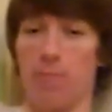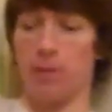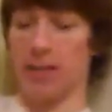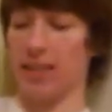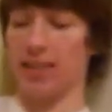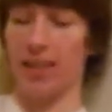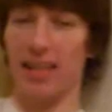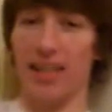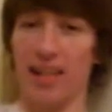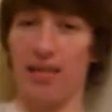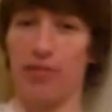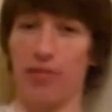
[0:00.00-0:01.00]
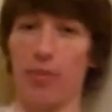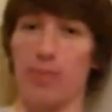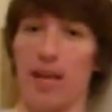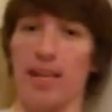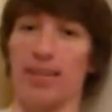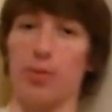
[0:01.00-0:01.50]
She's lucky enough for
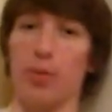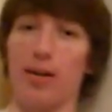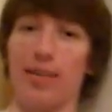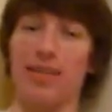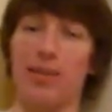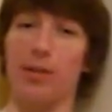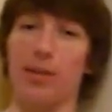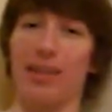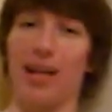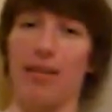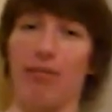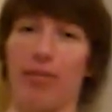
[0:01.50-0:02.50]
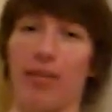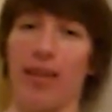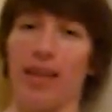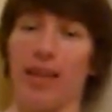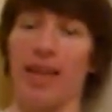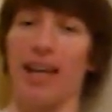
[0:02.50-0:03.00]
Ben to walk into her life
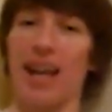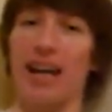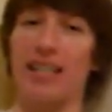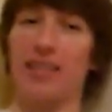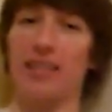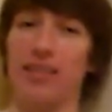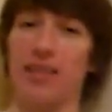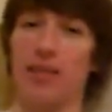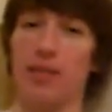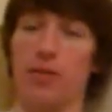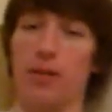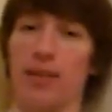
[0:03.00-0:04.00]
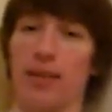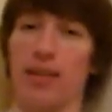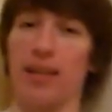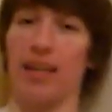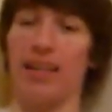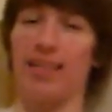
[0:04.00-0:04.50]
and actually listen to her
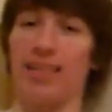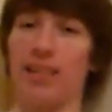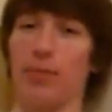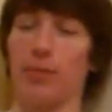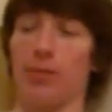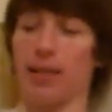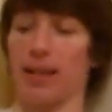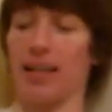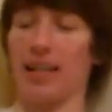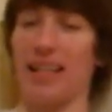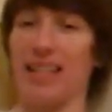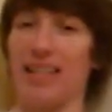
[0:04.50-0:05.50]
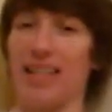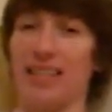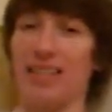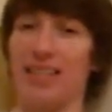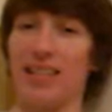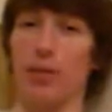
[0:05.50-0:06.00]
and see and he gets
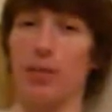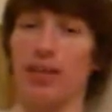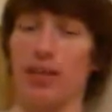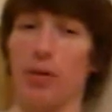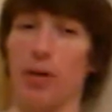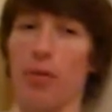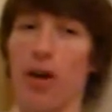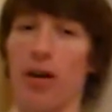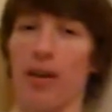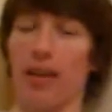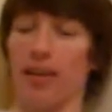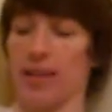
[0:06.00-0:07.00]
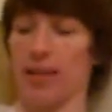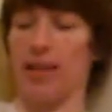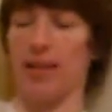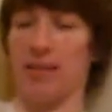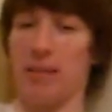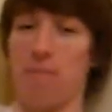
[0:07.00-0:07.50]
to see what's going wrong.
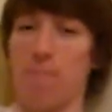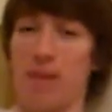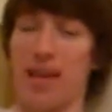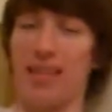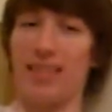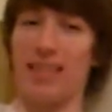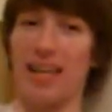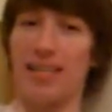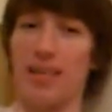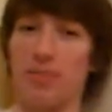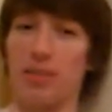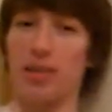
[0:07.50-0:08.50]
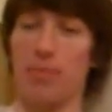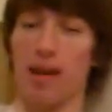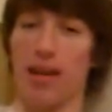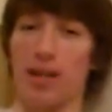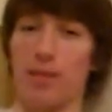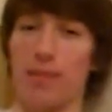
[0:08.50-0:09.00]
Ben stands up to the
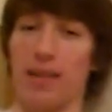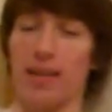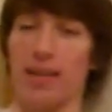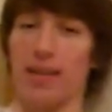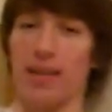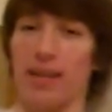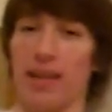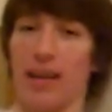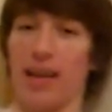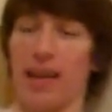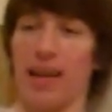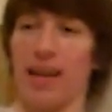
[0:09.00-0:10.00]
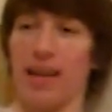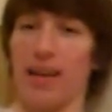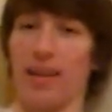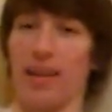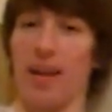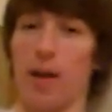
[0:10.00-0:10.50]
management and
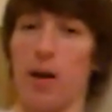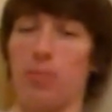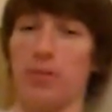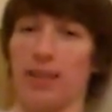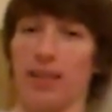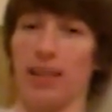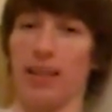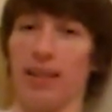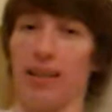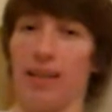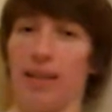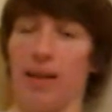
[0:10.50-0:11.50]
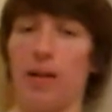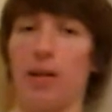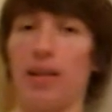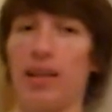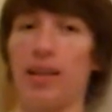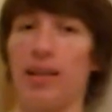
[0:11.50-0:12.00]
helps the lady.
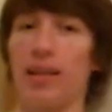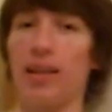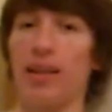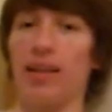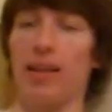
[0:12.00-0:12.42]
He